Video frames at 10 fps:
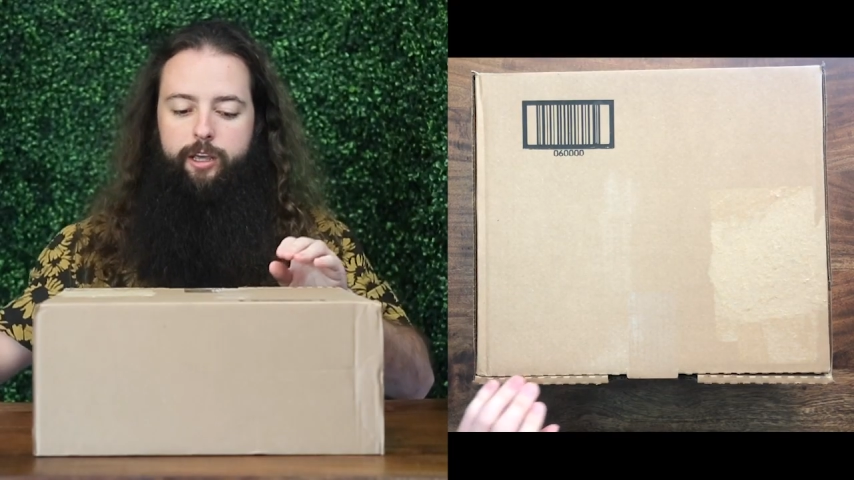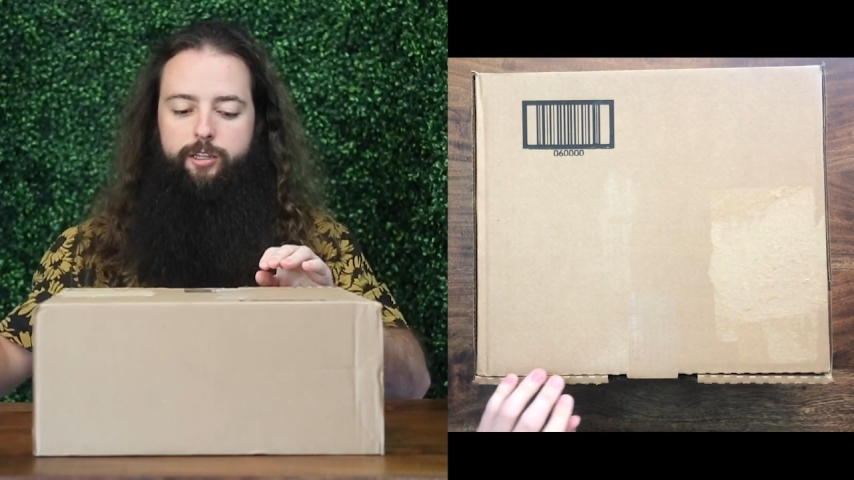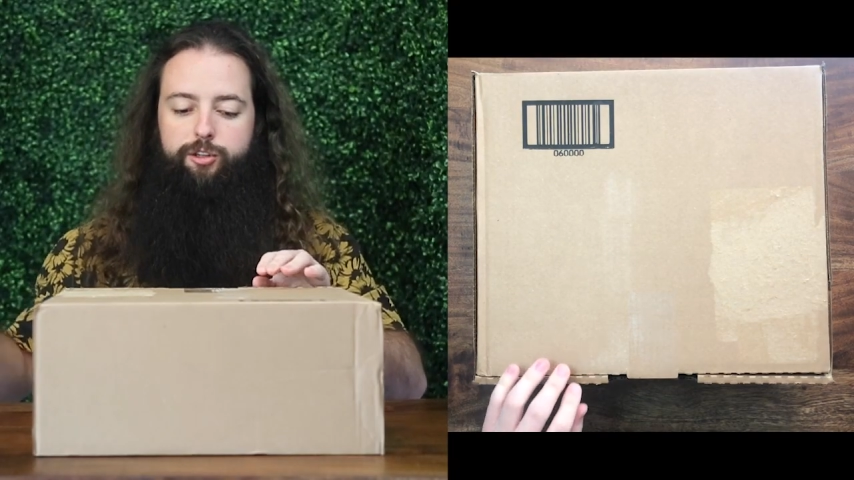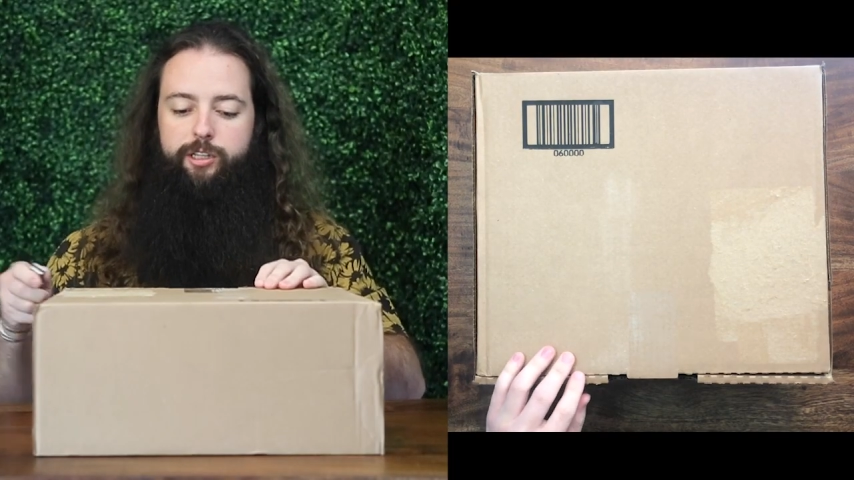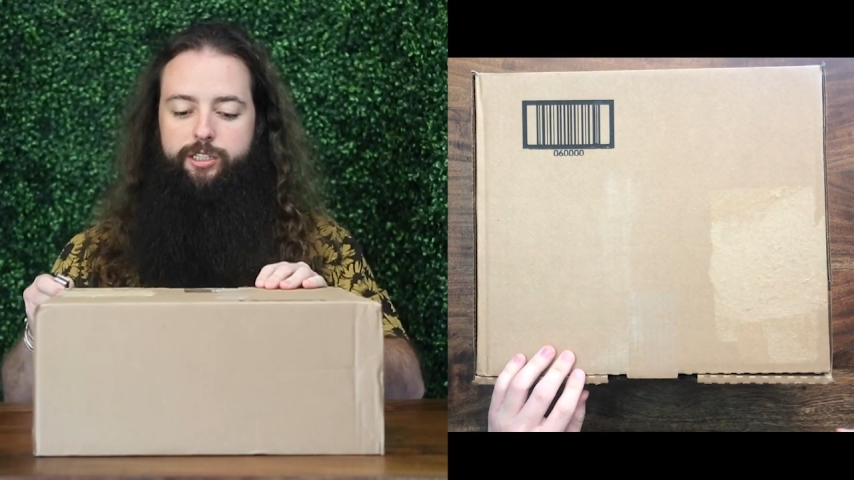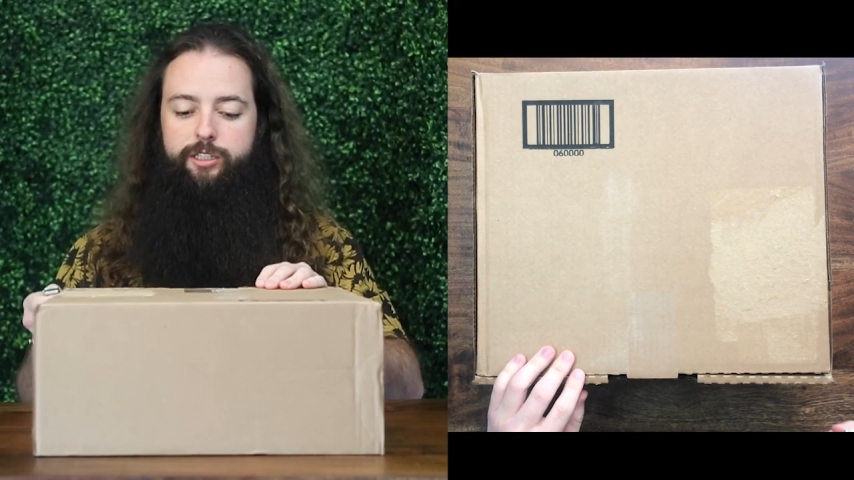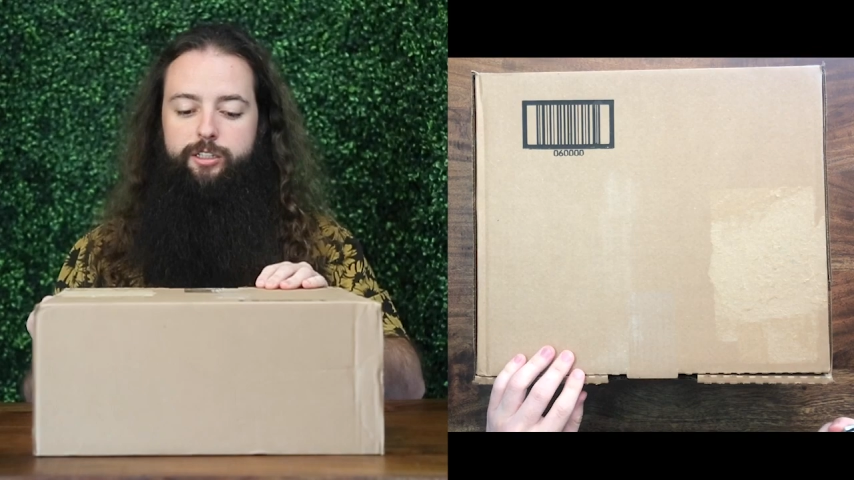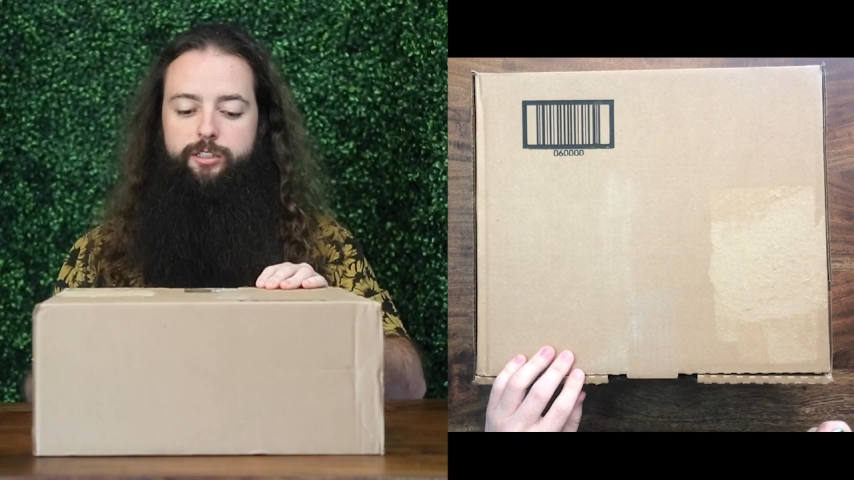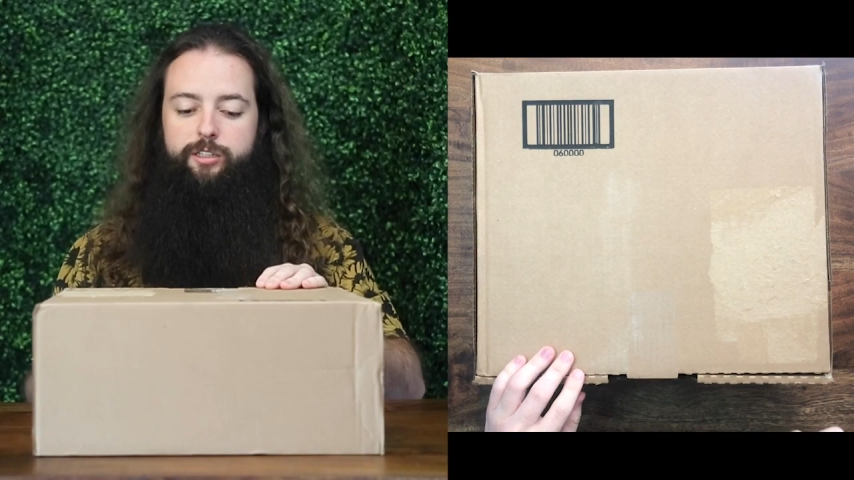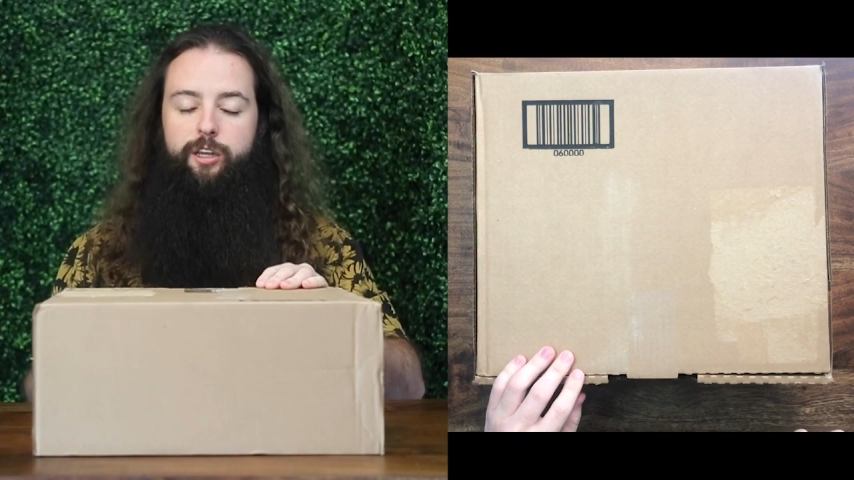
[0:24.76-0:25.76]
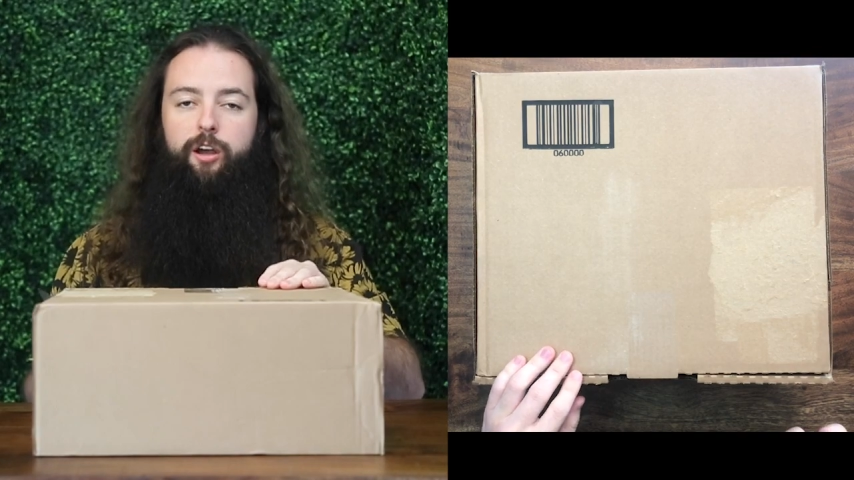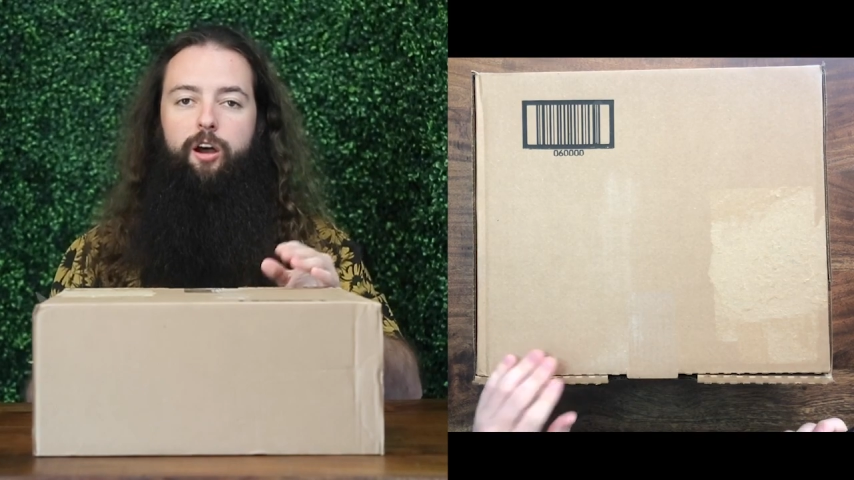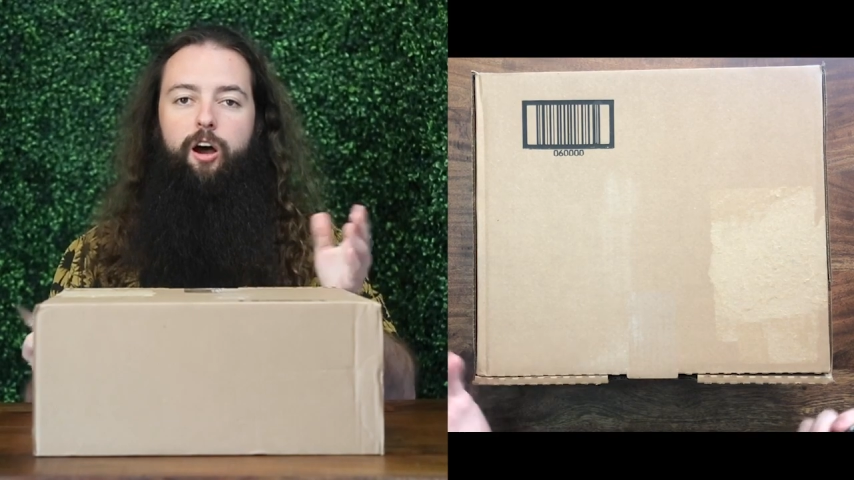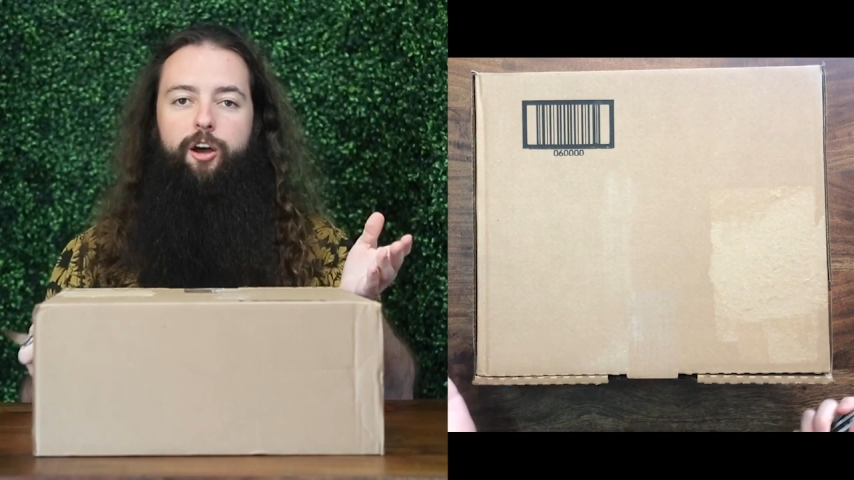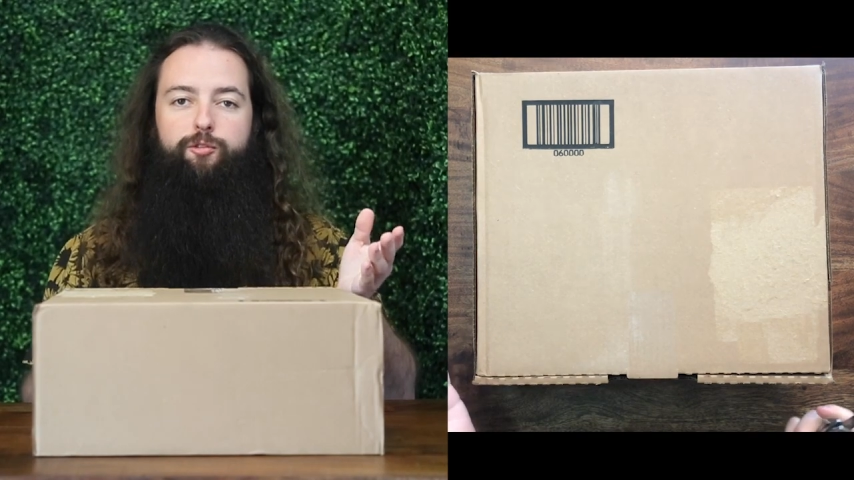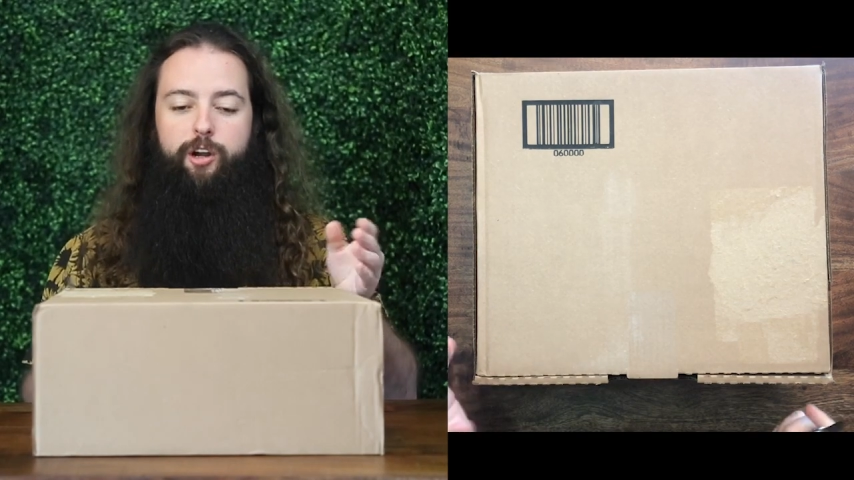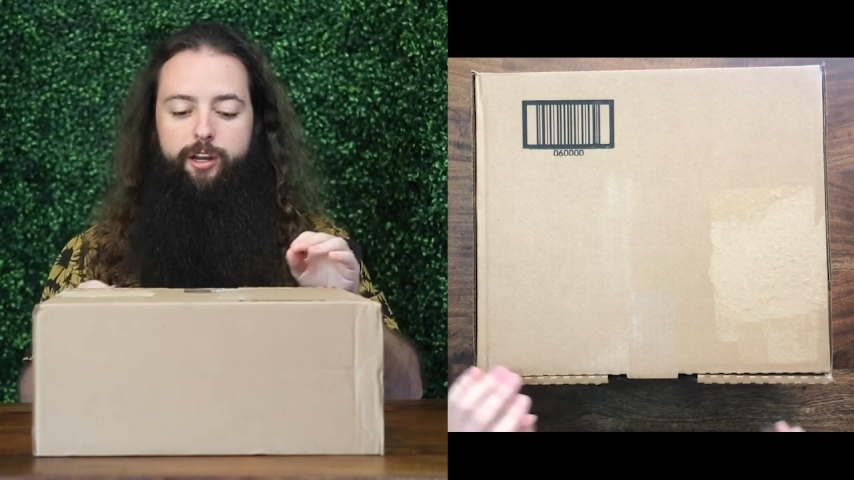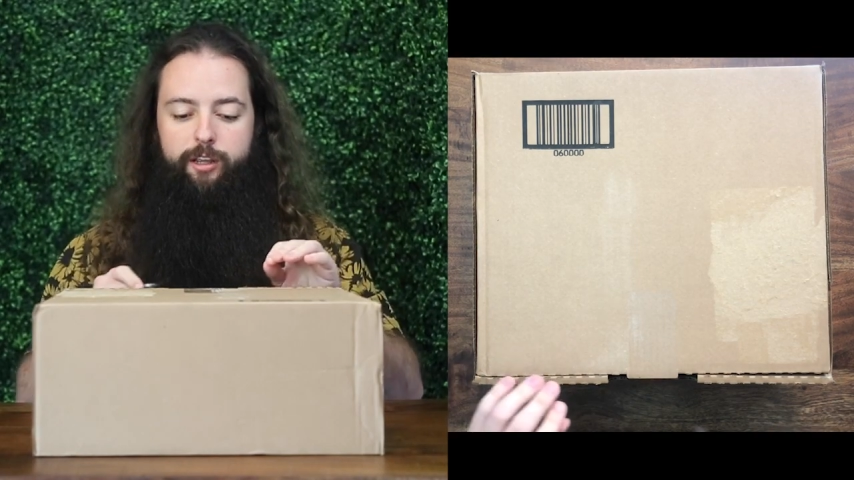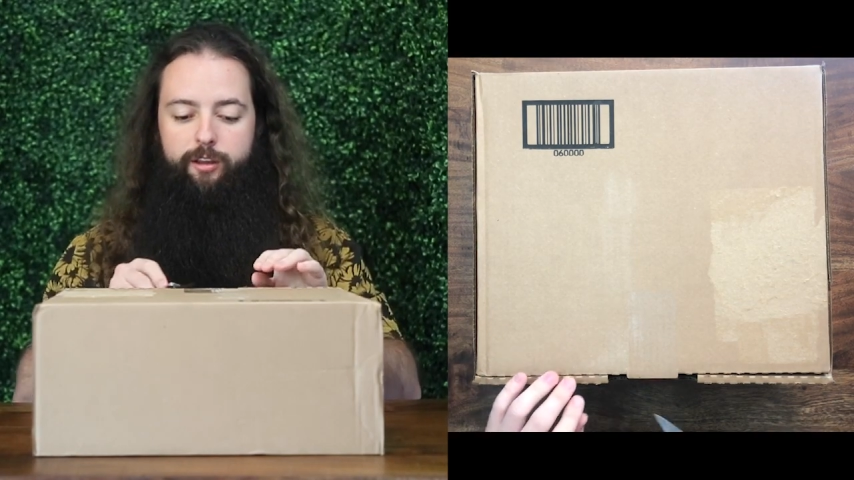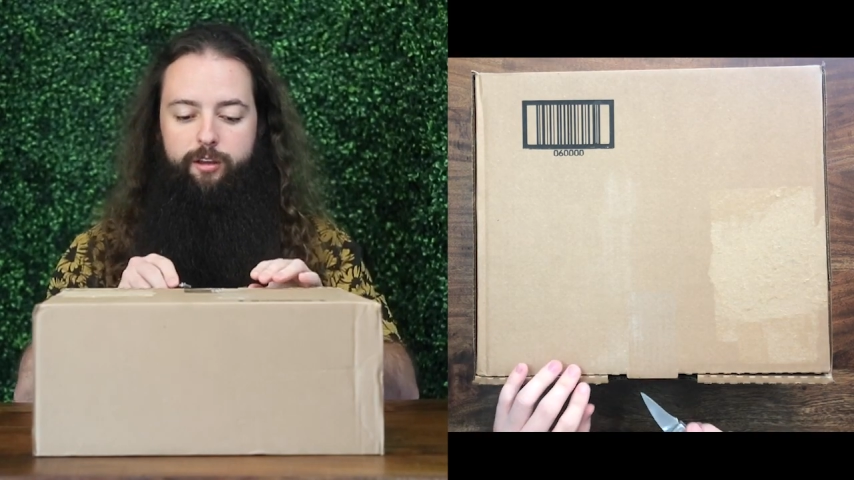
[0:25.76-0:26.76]
So this is On
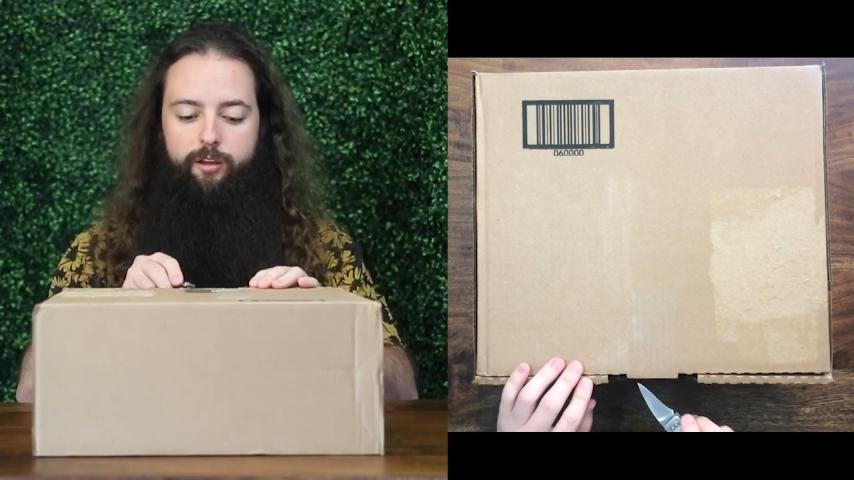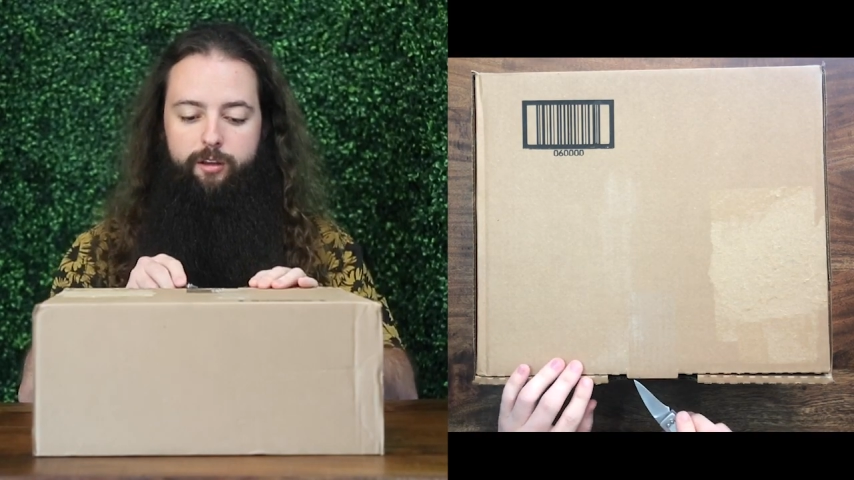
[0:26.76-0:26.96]
Running